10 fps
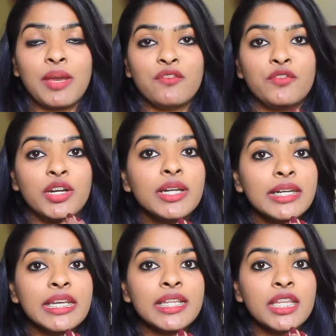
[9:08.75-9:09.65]
my
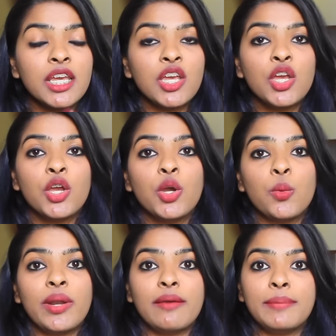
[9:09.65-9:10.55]
front teeth
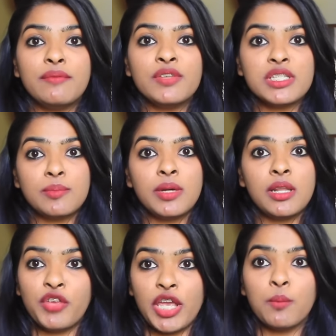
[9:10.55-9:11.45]
would have been
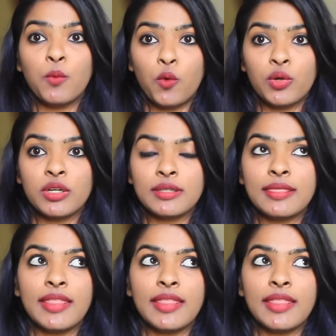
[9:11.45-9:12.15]
visible way more